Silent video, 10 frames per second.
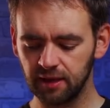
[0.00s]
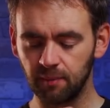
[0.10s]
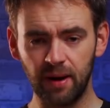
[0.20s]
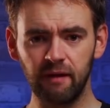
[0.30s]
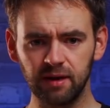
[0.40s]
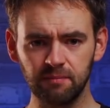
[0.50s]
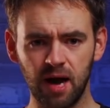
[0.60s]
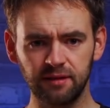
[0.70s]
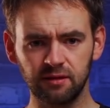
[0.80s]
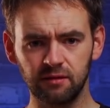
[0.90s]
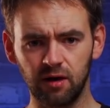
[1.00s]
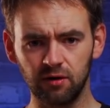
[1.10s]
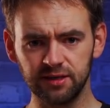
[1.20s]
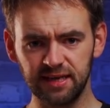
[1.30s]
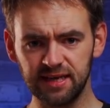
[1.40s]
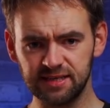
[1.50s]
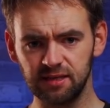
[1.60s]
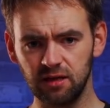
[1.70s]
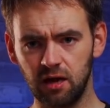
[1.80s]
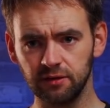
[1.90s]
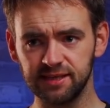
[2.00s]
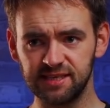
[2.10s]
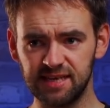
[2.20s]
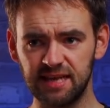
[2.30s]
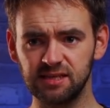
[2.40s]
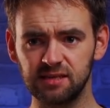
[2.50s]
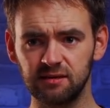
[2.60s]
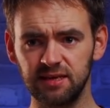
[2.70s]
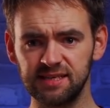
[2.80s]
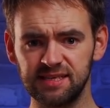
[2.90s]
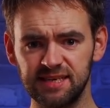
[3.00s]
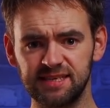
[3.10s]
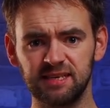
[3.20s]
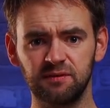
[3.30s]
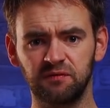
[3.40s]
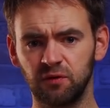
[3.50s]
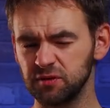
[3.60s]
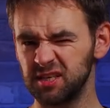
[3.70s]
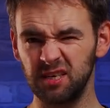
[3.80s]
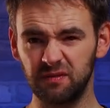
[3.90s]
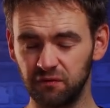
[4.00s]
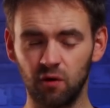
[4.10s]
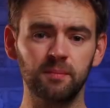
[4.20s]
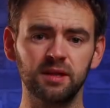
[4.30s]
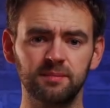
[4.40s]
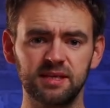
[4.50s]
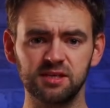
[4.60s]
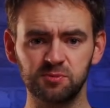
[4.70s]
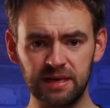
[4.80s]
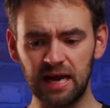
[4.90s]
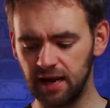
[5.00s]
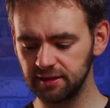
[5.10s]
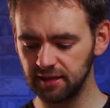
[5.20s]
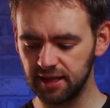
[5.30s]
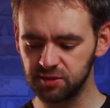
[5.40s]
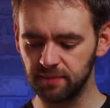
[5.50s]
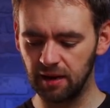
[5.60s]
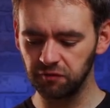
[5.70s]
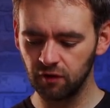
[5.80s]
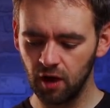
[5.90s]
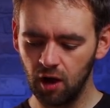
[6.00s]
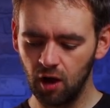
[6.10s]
Now, bearing in mind that on a D S L R the sensor is sitting forty-four millimeters behind the lens mount,